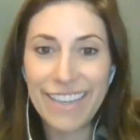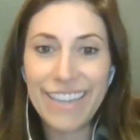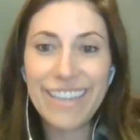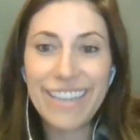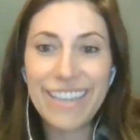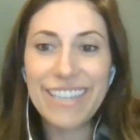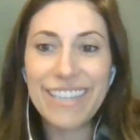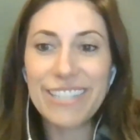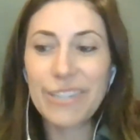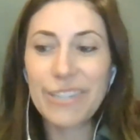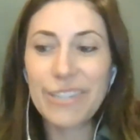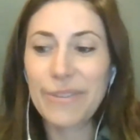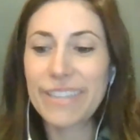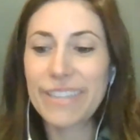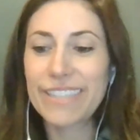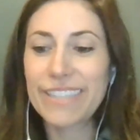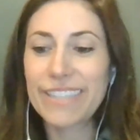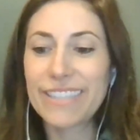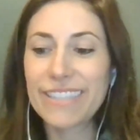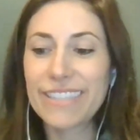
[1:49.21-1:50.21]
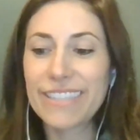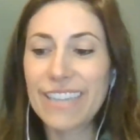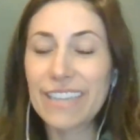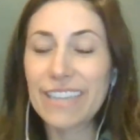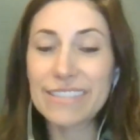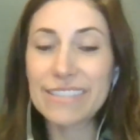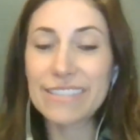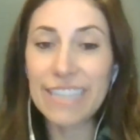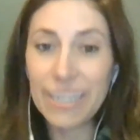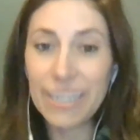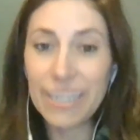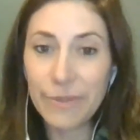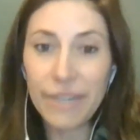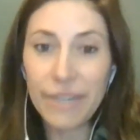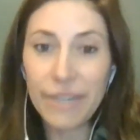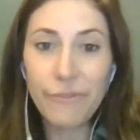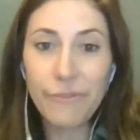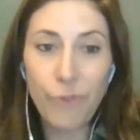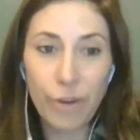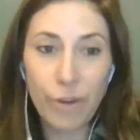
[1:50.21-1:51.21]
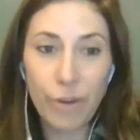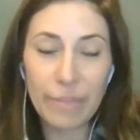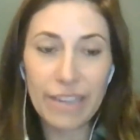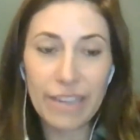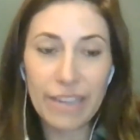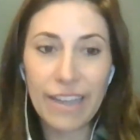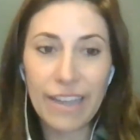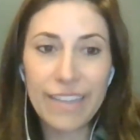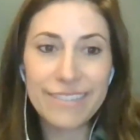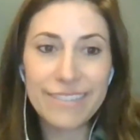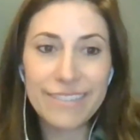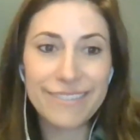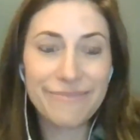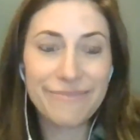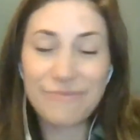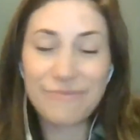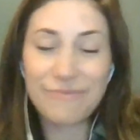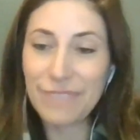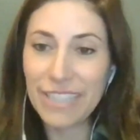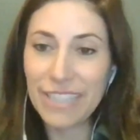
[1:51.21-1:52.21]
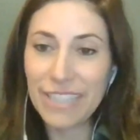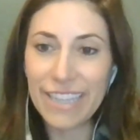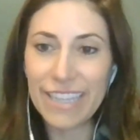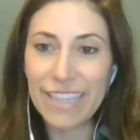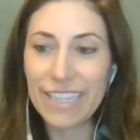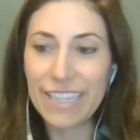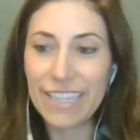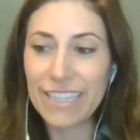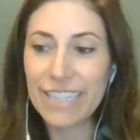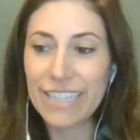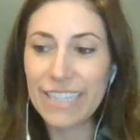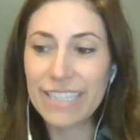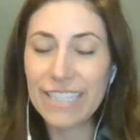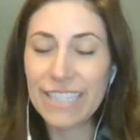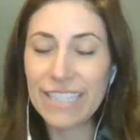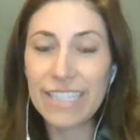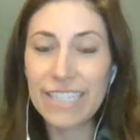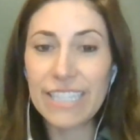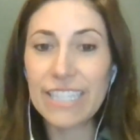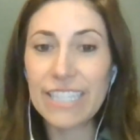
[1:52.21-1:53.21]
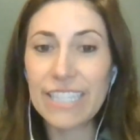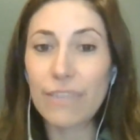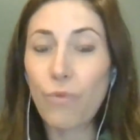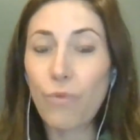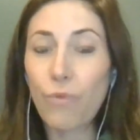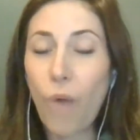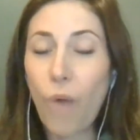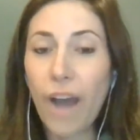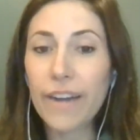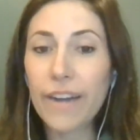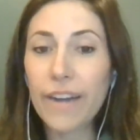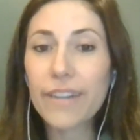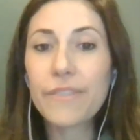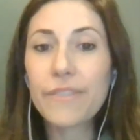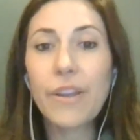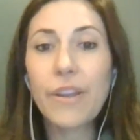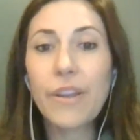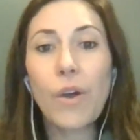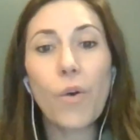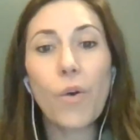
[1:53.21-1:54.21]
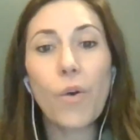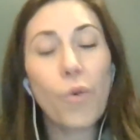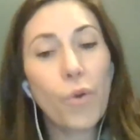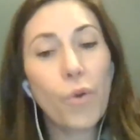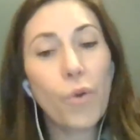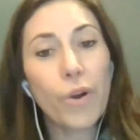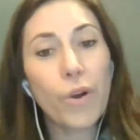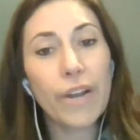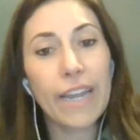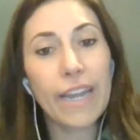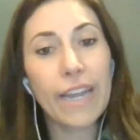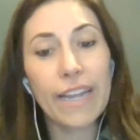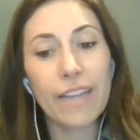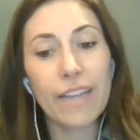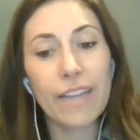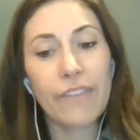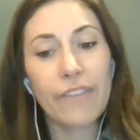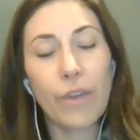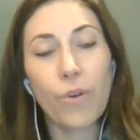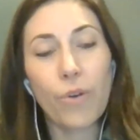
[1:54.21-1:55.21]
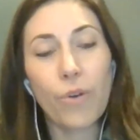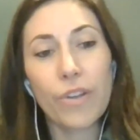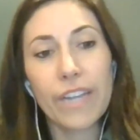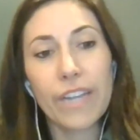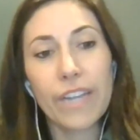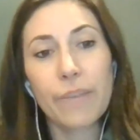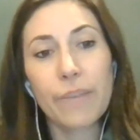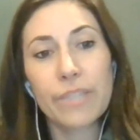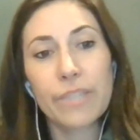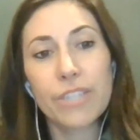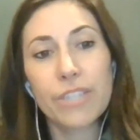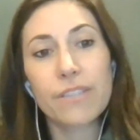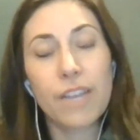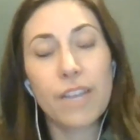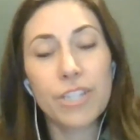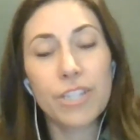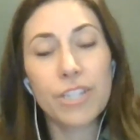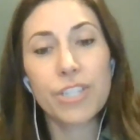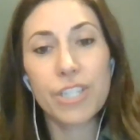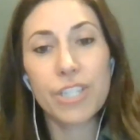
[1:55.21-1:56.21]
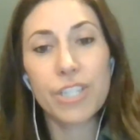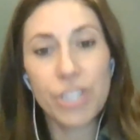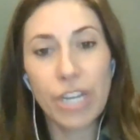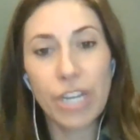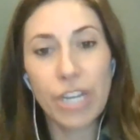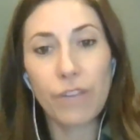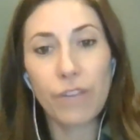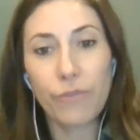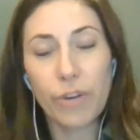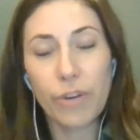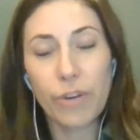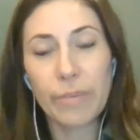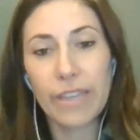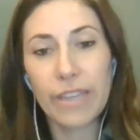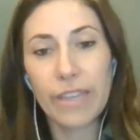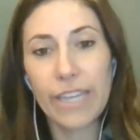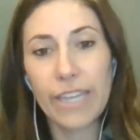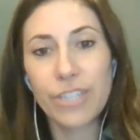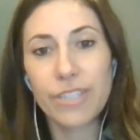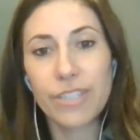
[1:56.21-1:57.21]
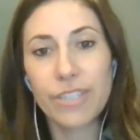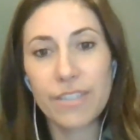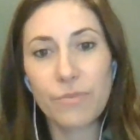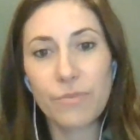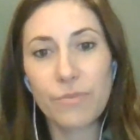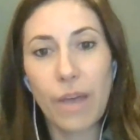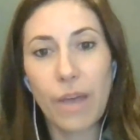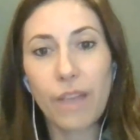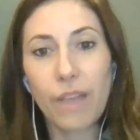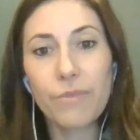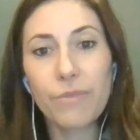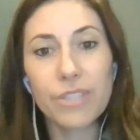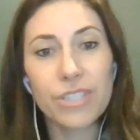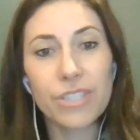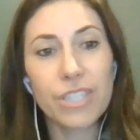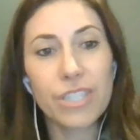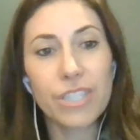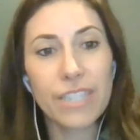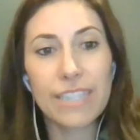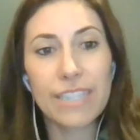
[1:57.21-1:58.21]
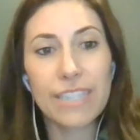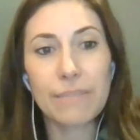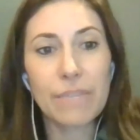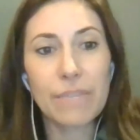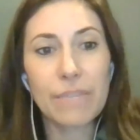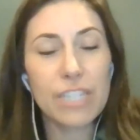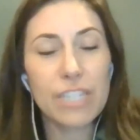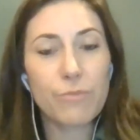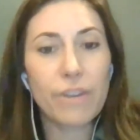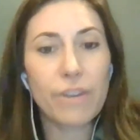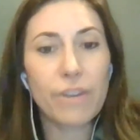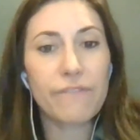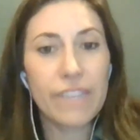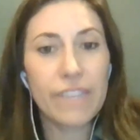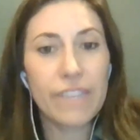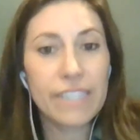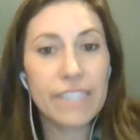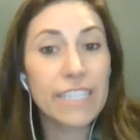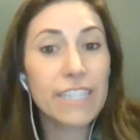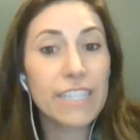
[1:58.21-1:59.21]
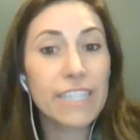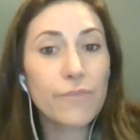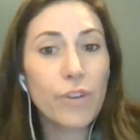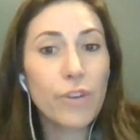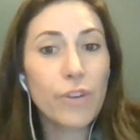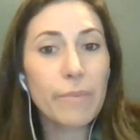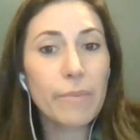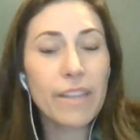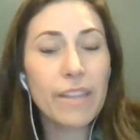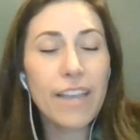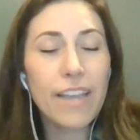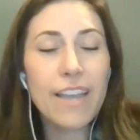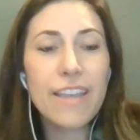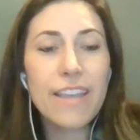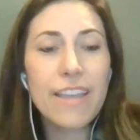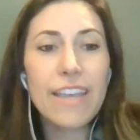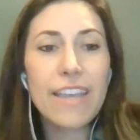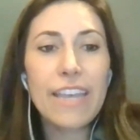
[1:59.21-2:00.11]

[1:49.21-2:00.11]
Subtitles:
So it's a liquid formula. It's really the consistency of water. Or at Elevate Oral Care, we just launched a gel formulation as well, which just has a much more viscous formula.